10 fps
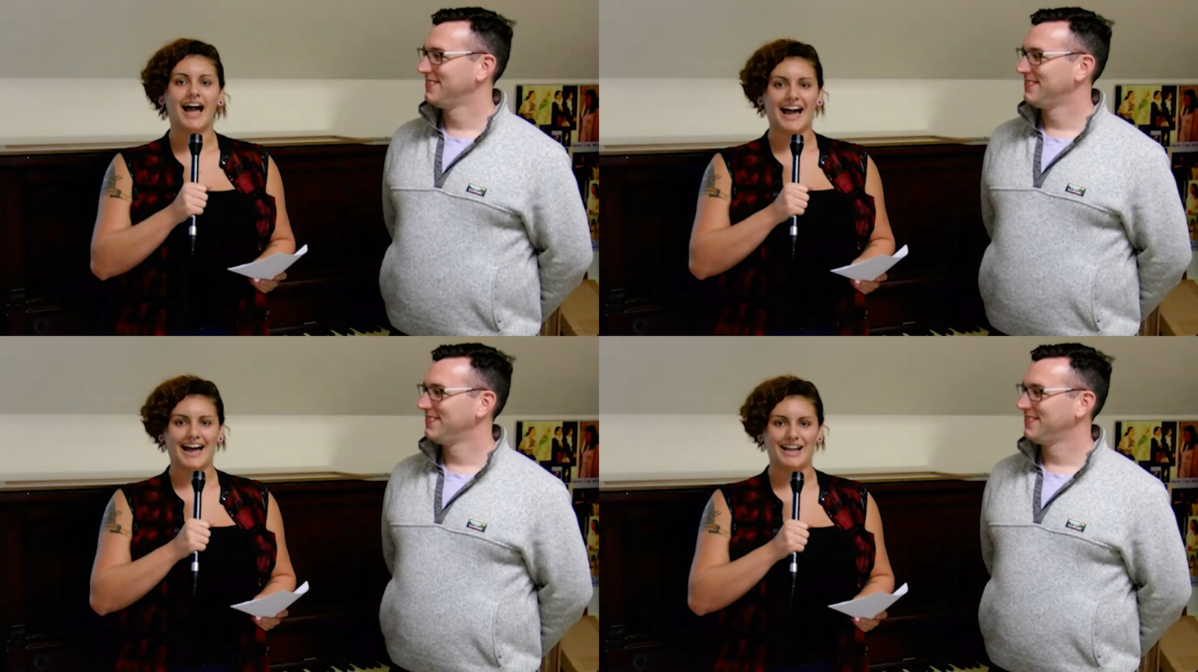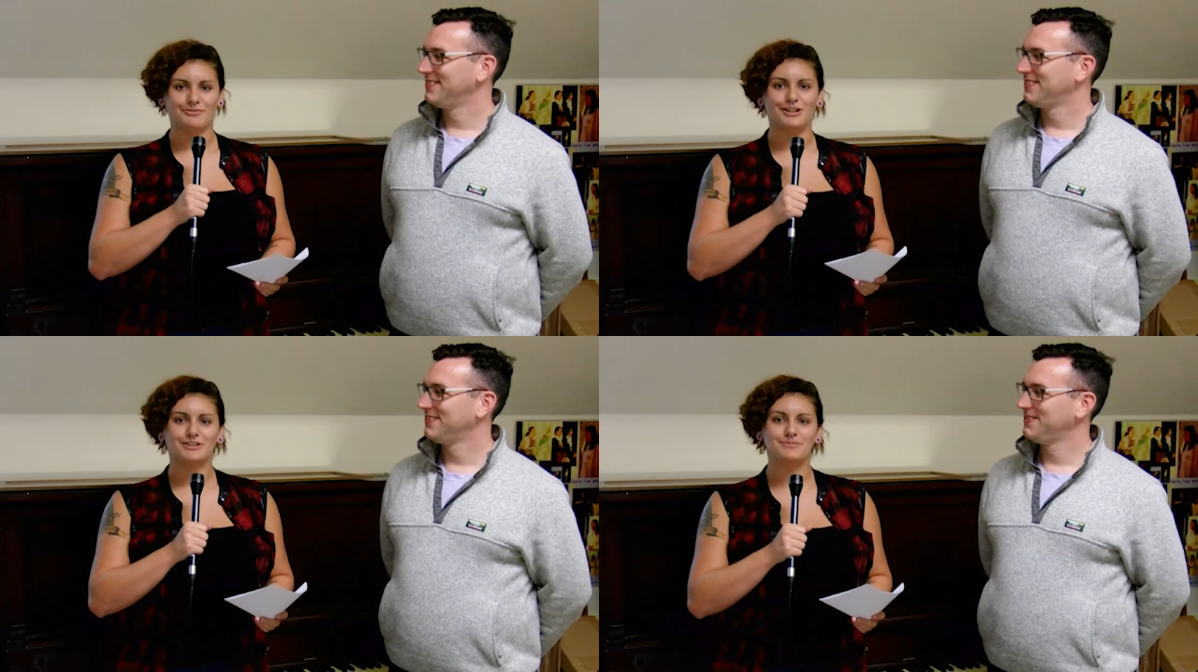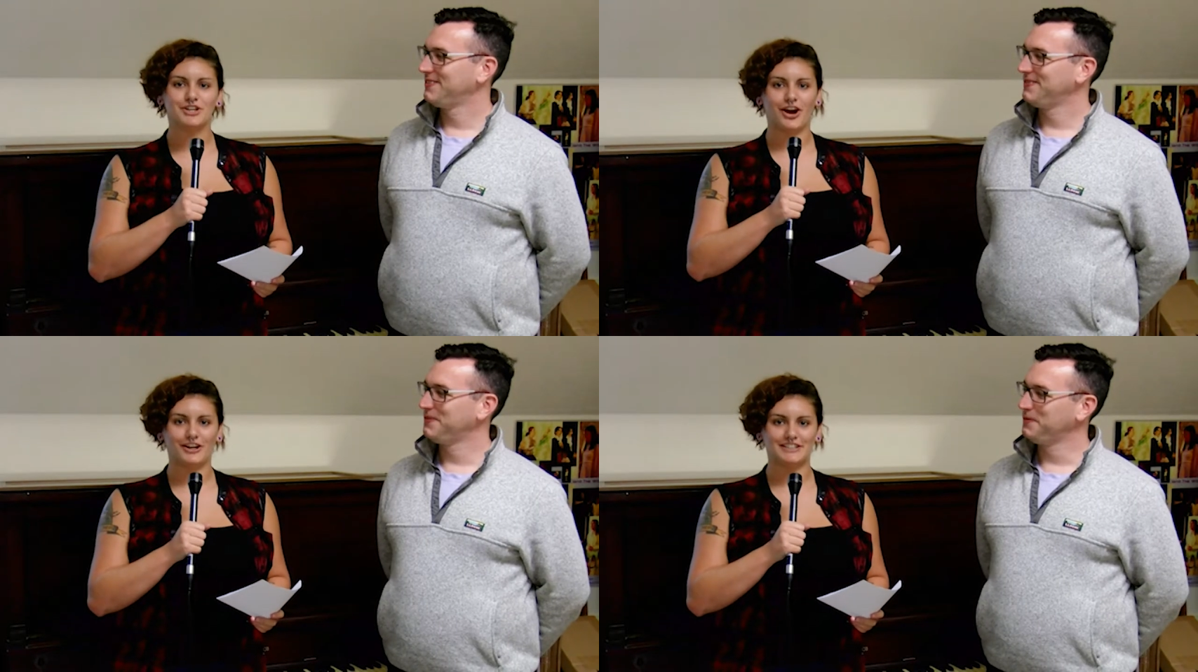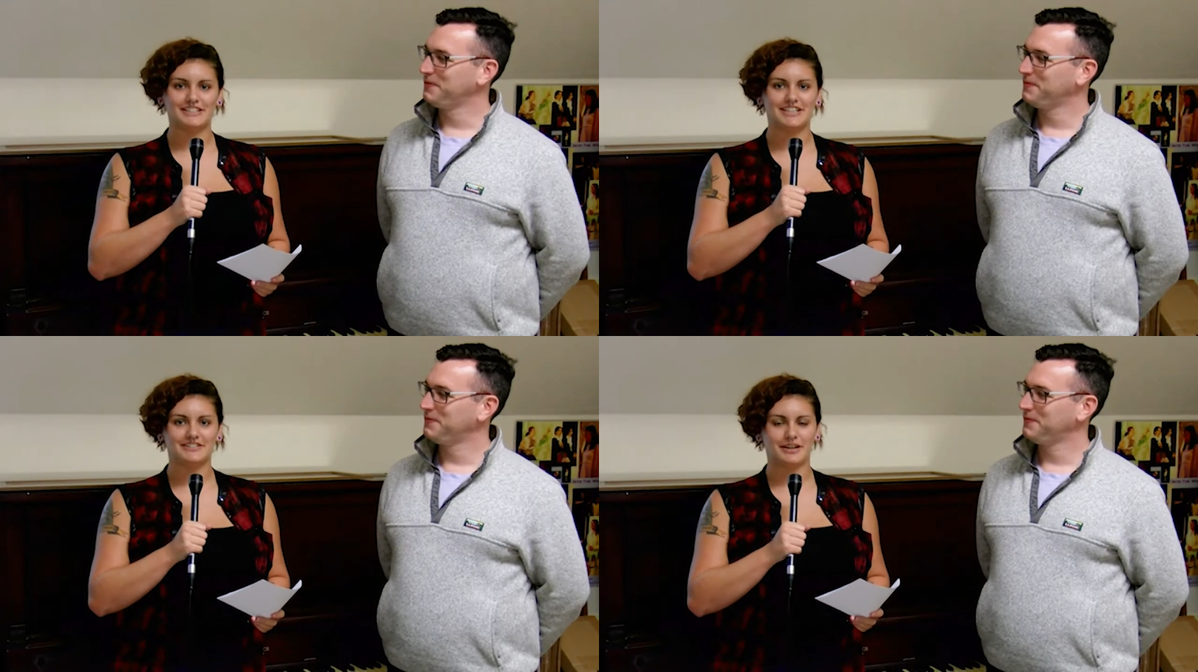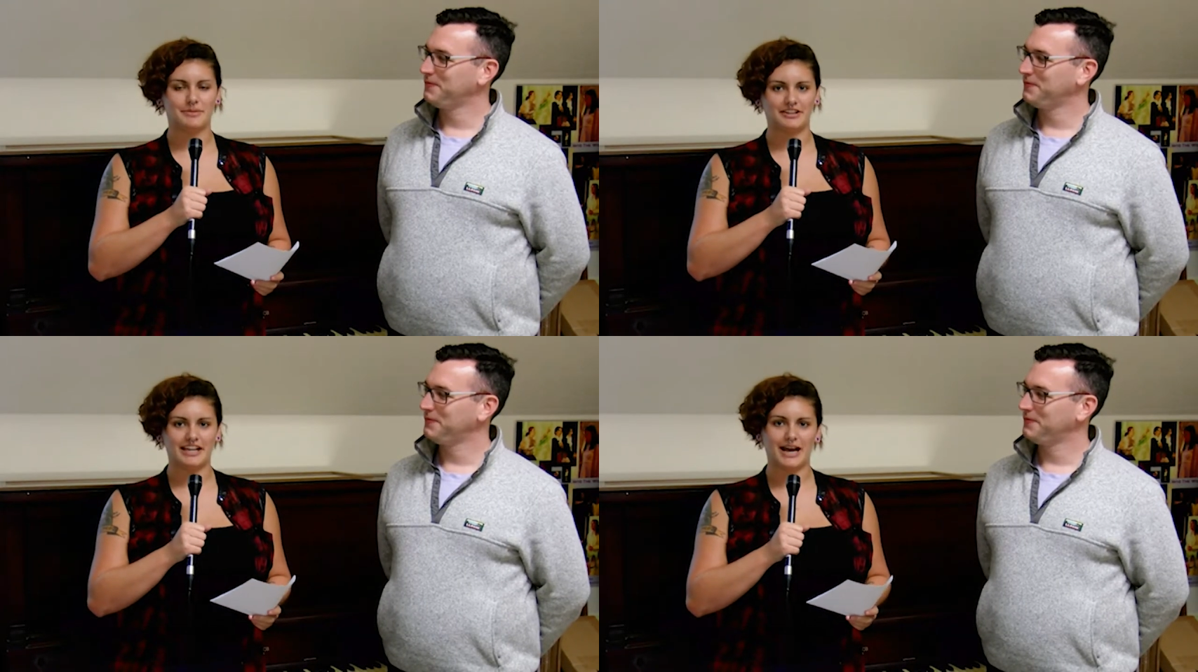Speaker 1: Hi, welcome to Arlington's
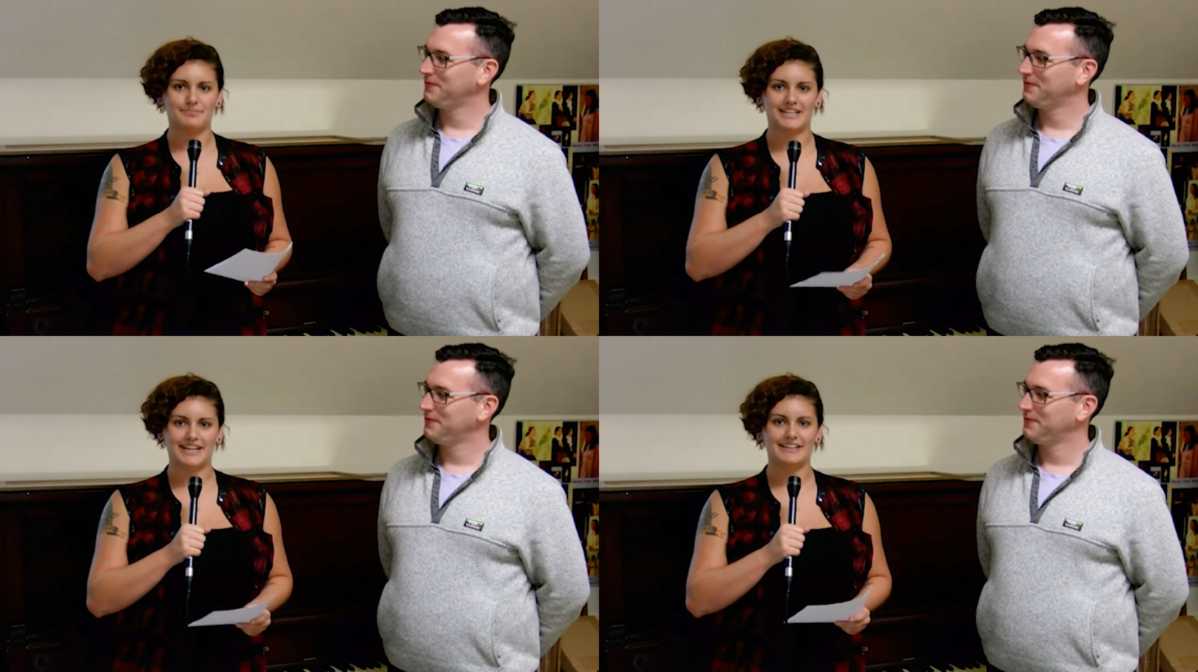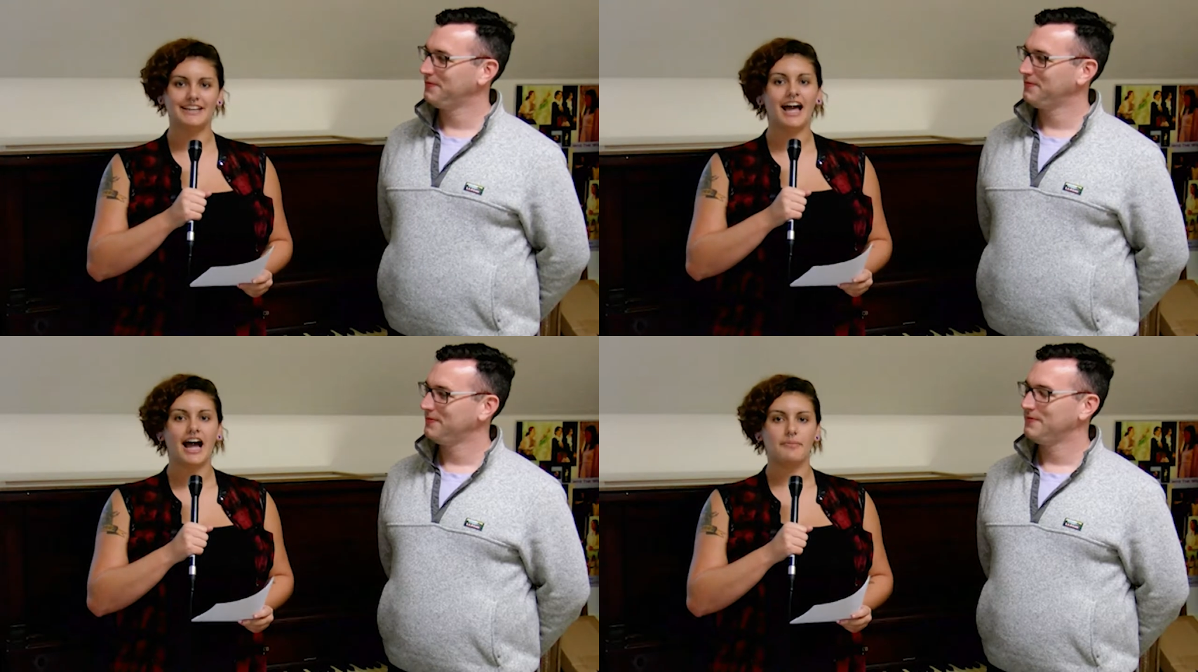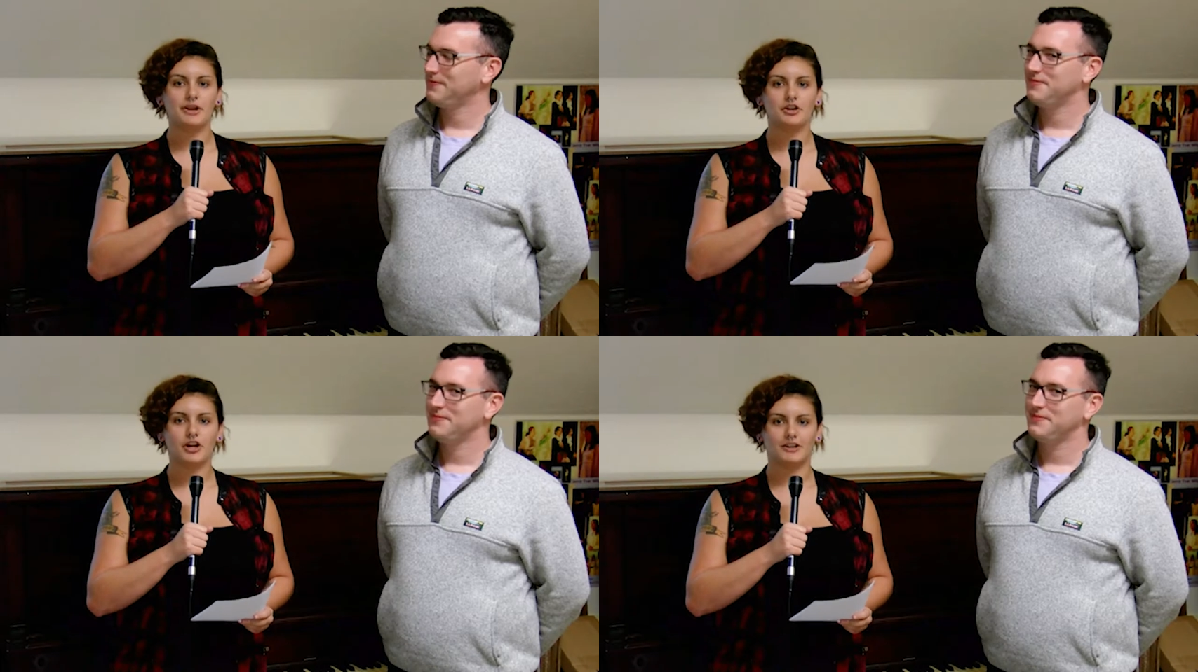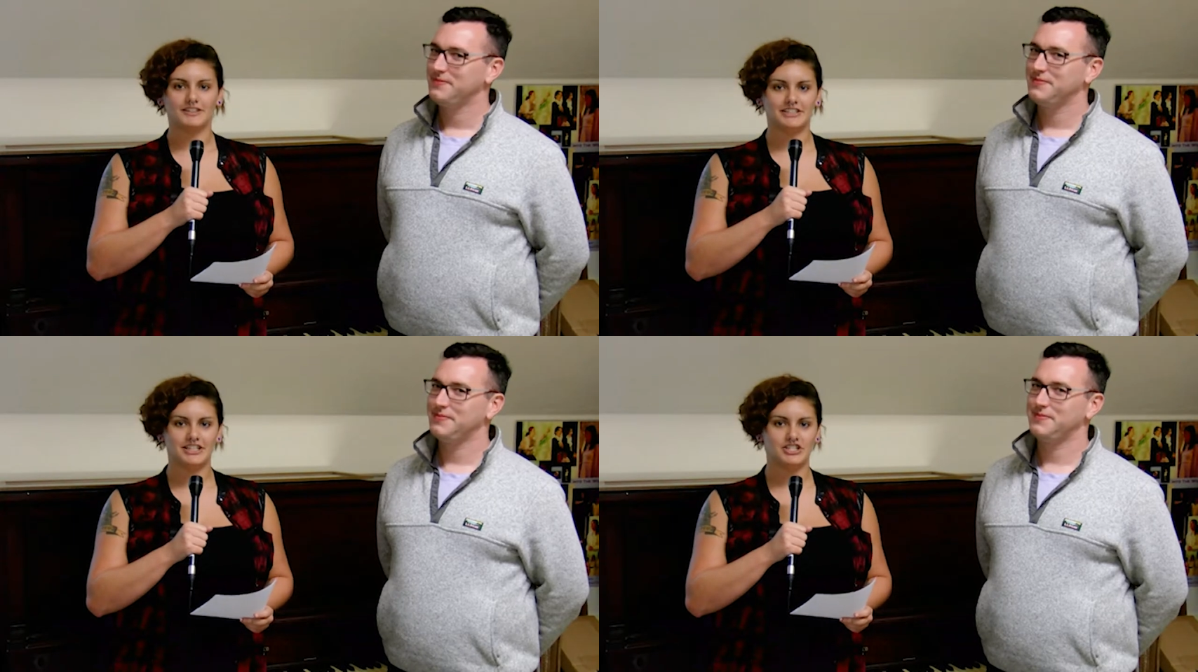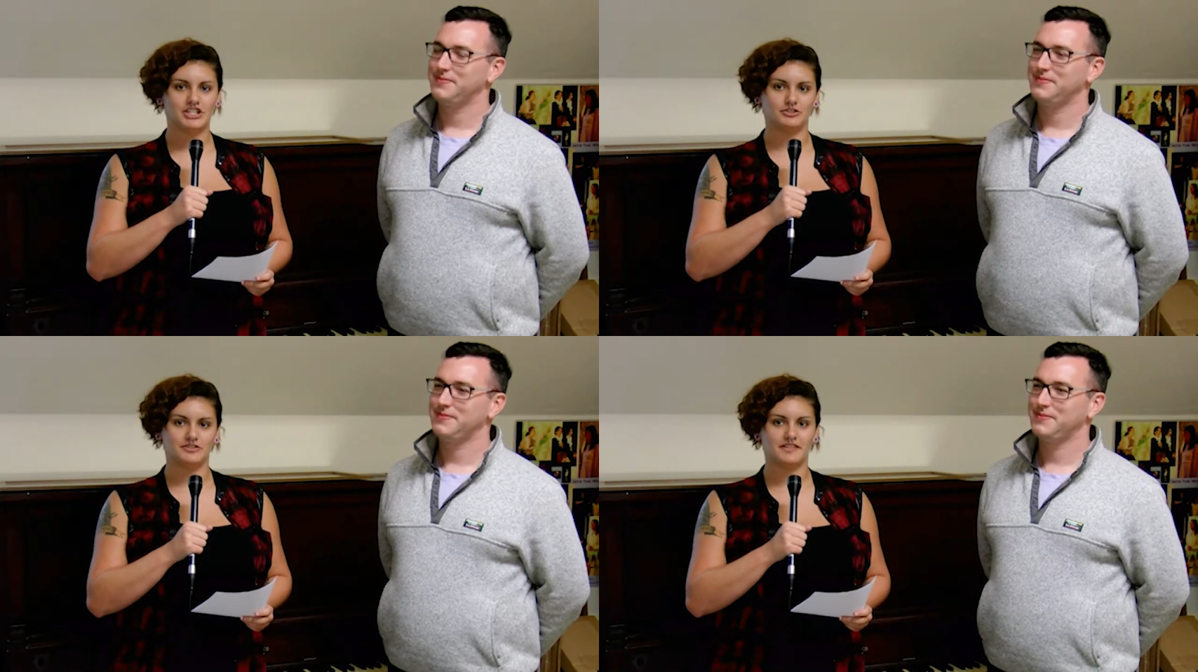Community Update. I'm here at Arlington
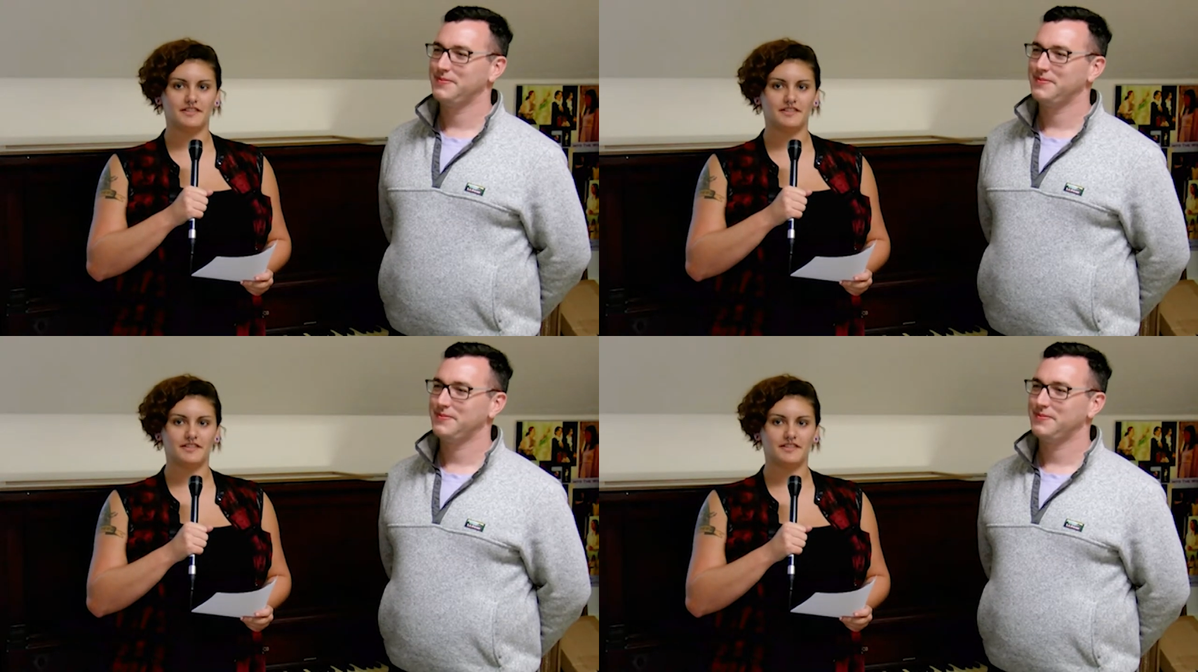Children's